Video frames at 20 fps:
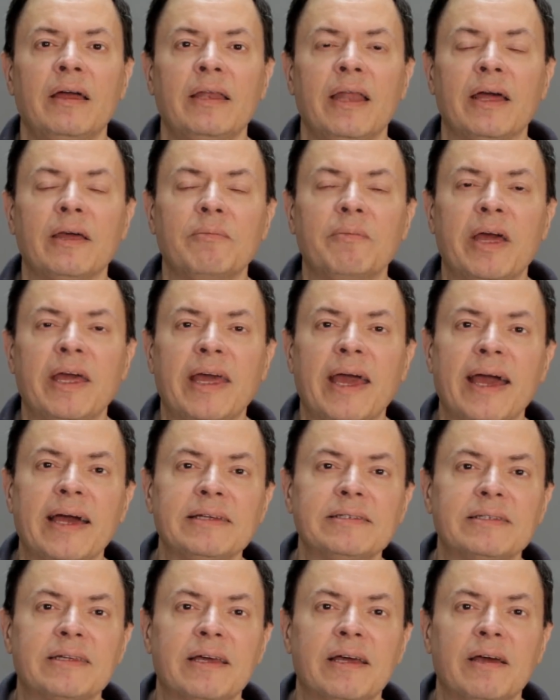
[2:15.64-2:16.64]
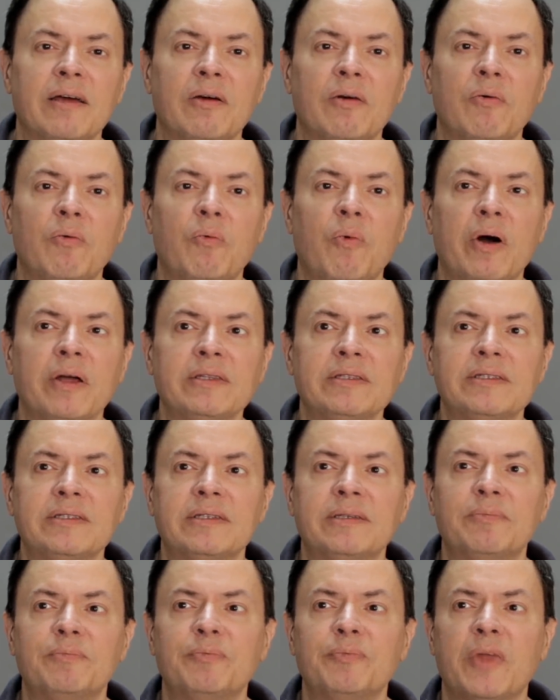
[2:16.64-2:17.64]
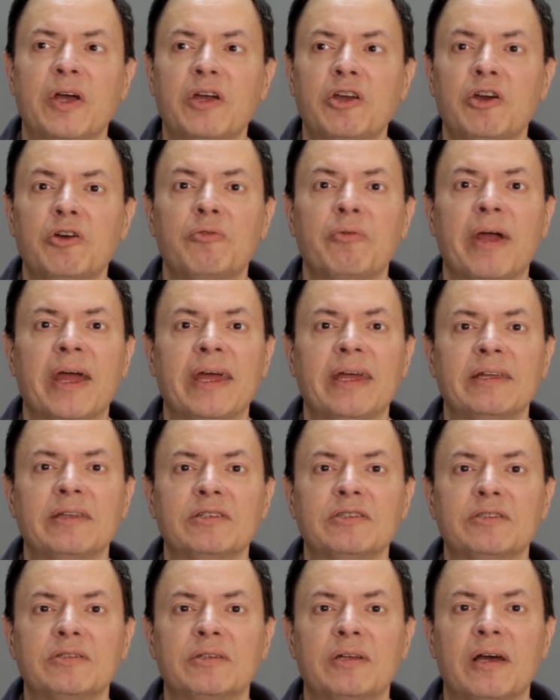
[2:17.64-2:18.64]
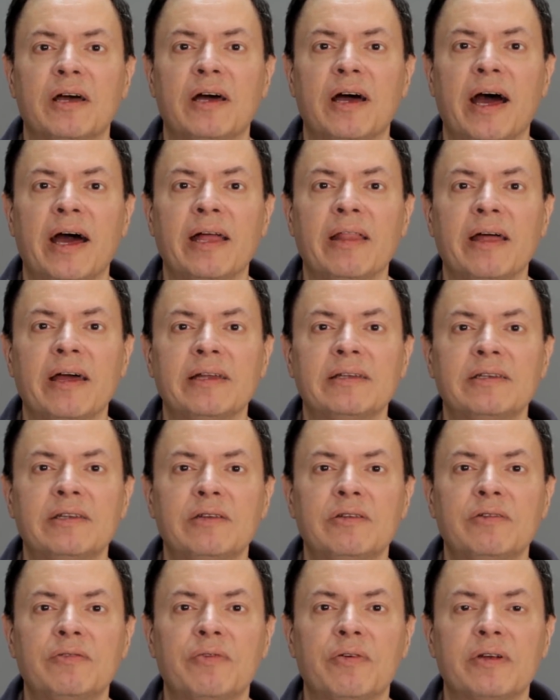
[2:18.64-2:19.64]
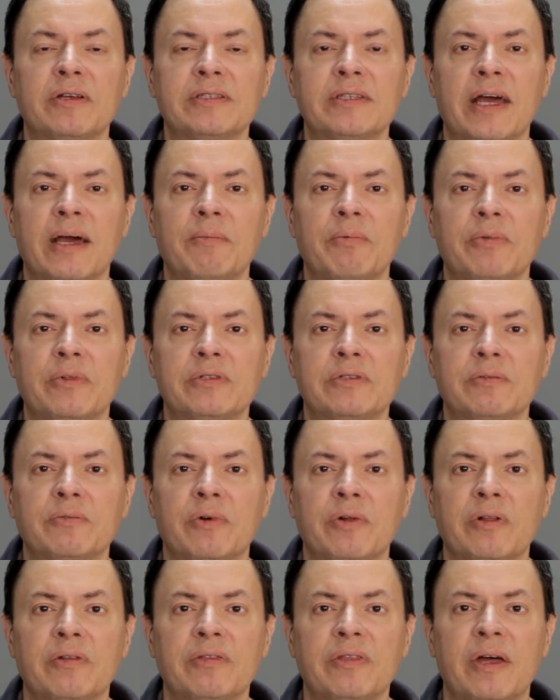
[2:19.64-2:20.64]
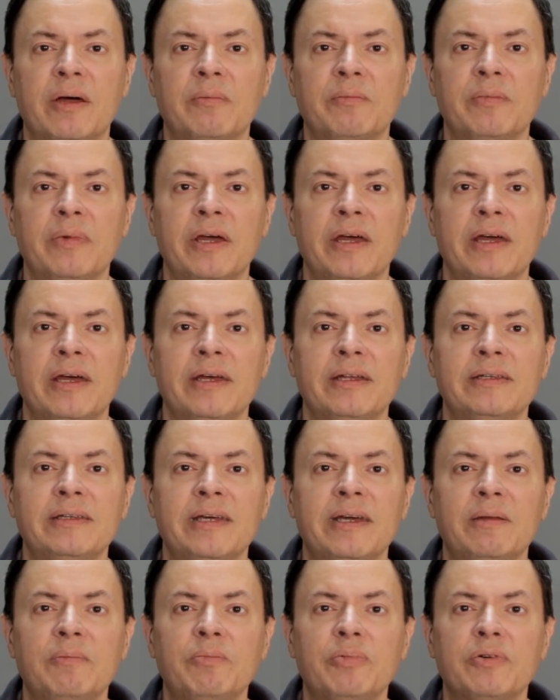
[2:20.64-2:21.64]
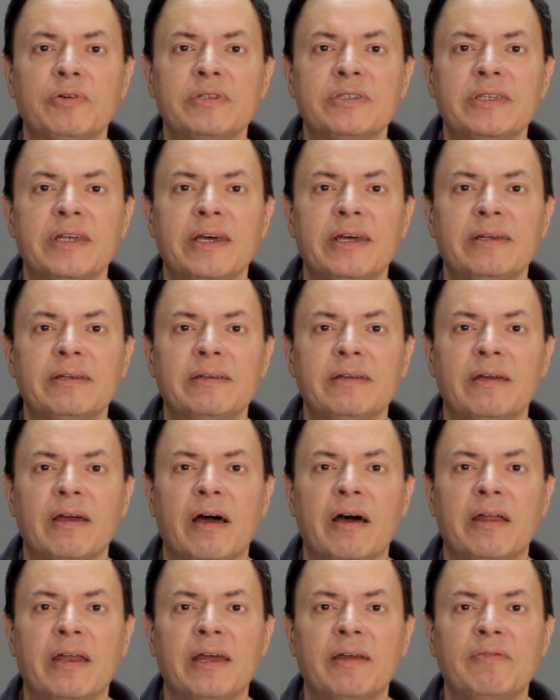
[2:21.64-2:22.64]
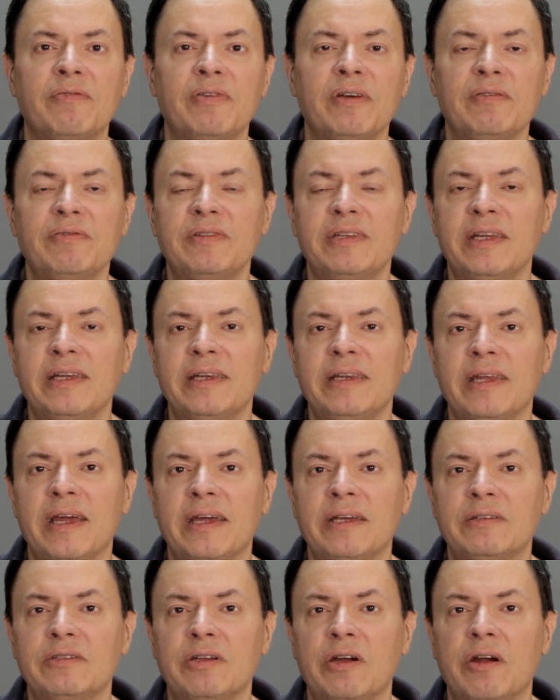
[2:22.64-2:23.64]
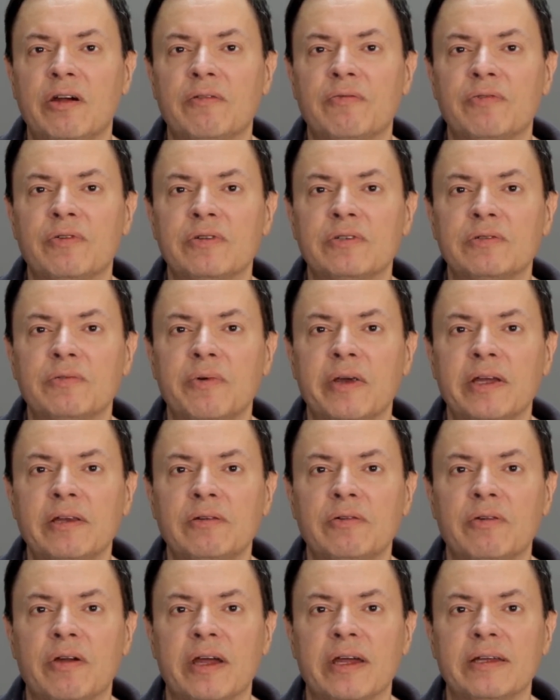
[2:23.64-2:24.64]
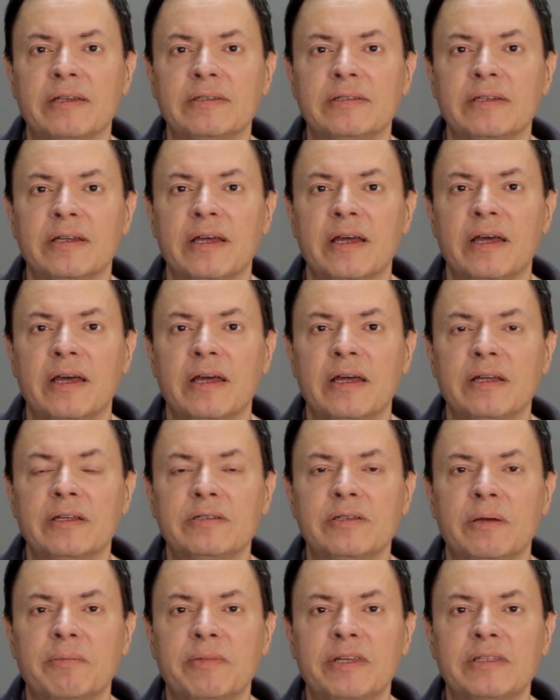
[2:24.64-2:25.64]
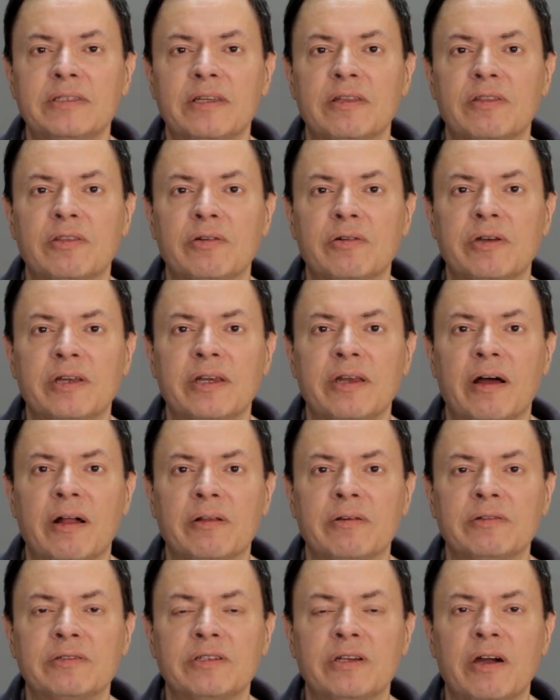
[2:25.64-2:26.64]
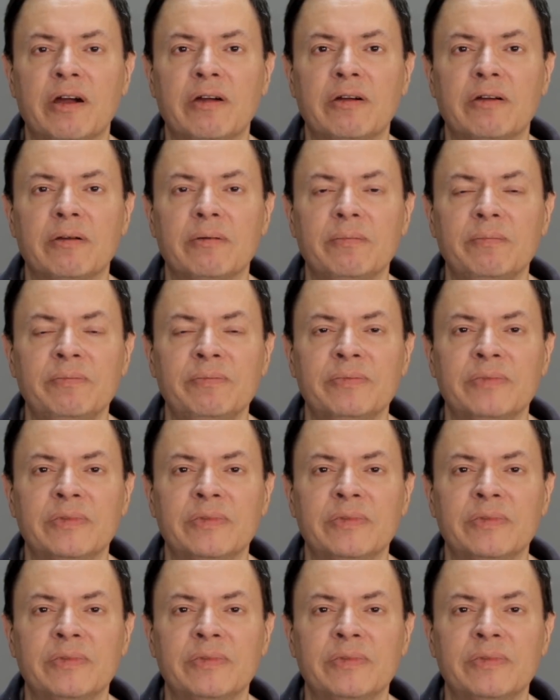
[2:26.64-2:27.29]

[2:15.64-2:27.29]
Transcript: Now you may ask, what's a good range? I like to use, for example, as a rule of thumb, 10% on a 15-day chart for swing trades. So that means the $30 chart